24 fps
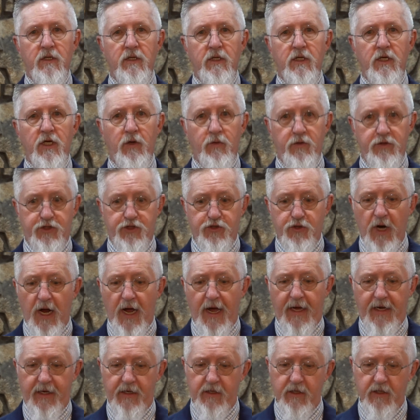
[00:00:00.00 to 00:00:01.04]
He was
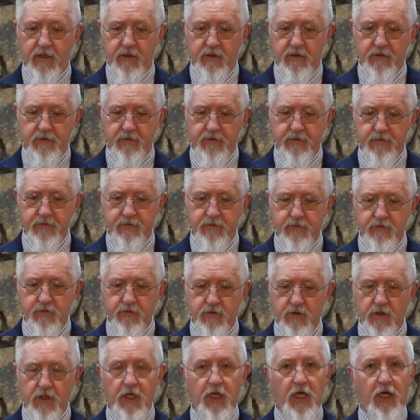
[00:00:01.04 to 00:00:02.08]
tried.
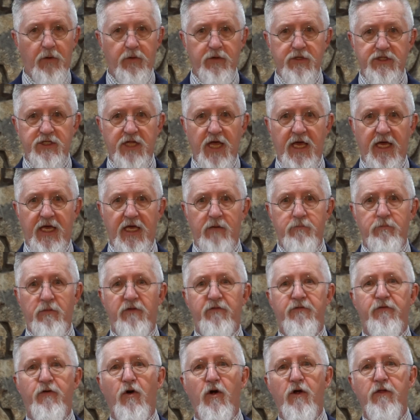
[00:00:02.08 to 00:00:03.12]
He was taken
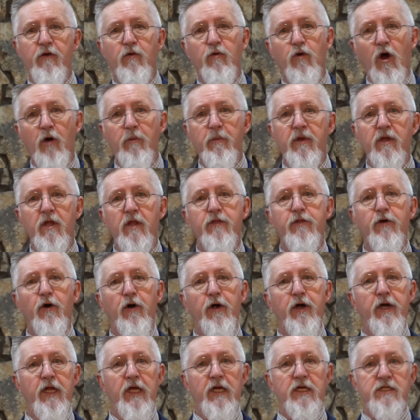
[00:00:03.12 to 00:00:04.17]
before the Roman
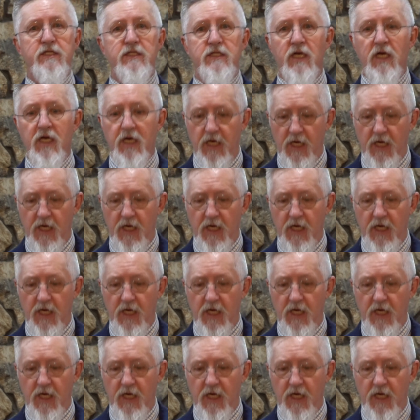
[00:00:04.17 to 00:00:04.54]
authorities,